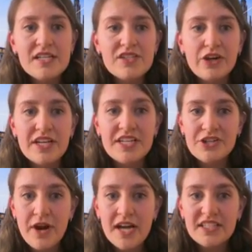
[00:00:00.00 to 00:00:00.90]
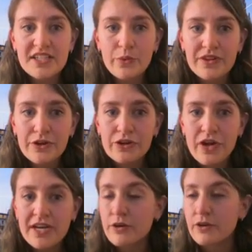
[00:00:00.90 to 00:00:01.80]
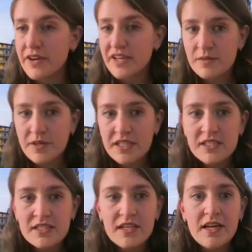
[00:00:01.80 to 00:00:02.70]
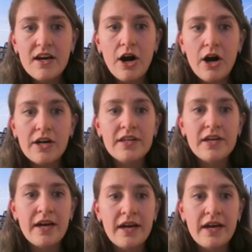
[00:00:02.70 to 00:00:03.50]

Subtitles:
Start interacting with your client or investment on